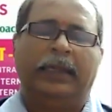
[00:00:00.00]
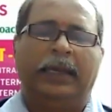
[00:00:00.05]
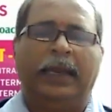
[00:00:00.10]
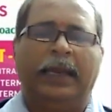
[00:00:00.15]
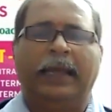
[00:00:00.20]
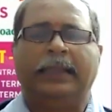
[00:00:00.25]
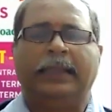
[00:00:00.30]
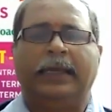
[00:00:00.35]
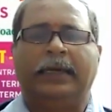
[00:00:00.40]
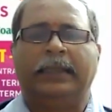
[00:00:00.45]

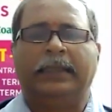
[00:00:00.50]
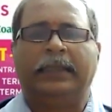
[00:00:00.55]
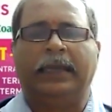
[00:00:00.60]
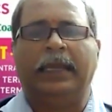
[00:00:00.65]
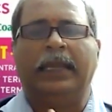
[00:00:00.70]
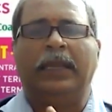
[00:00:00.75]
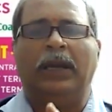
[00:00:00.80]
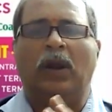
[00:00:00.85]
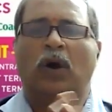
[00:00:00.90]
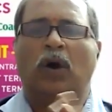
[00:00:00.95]
Like that,
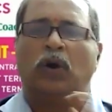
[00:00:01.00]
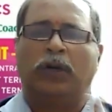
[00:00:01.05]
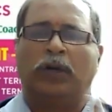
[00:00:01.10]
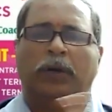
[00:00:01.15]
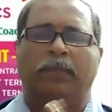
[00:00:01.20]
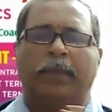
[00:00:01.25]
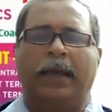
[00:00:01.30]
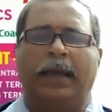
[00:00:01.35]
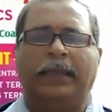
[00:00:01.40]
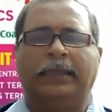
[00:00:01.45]
3
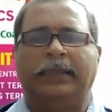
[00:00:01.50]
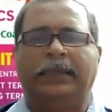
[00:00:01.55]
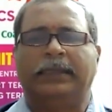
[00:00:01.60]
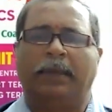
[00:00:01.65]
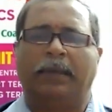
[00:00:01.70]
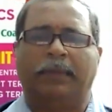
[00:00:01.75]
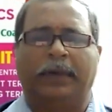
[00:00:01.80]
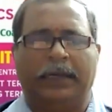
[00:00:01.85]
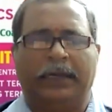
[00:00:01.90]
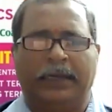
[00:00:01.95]
long-term batches
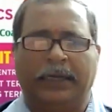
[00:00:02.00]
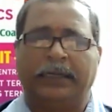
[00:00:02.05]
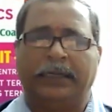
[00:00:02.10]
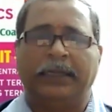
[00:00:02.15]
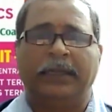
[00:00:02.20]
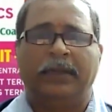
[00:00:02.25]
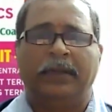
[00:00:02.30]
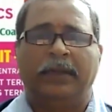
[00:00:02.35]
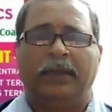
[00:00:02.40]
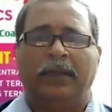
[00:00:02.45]
I'm
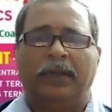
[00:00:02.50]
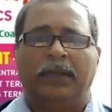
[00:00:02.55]
conducting.